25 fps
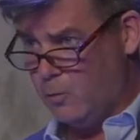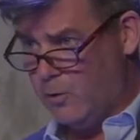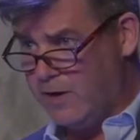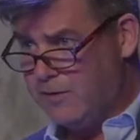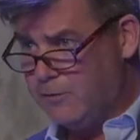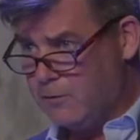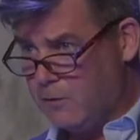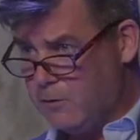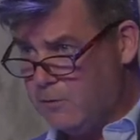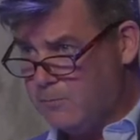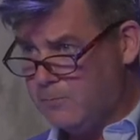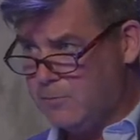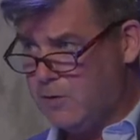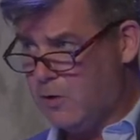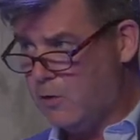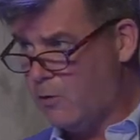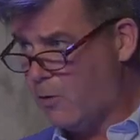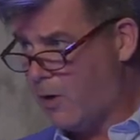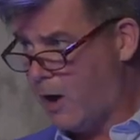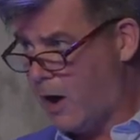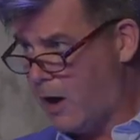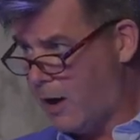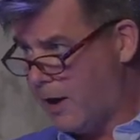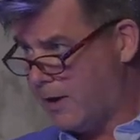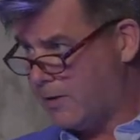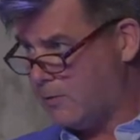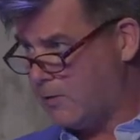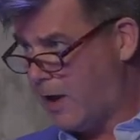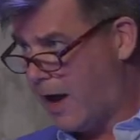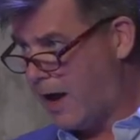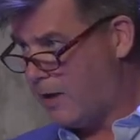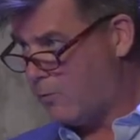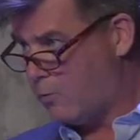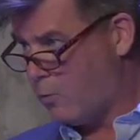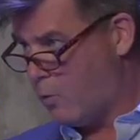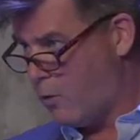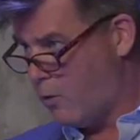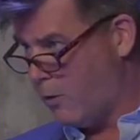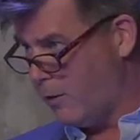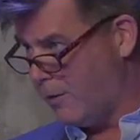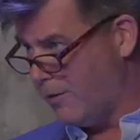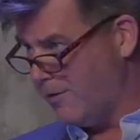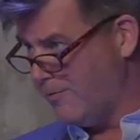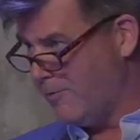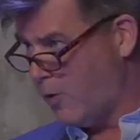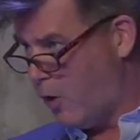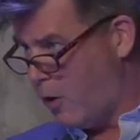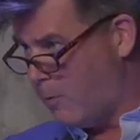with whom you are at, at war,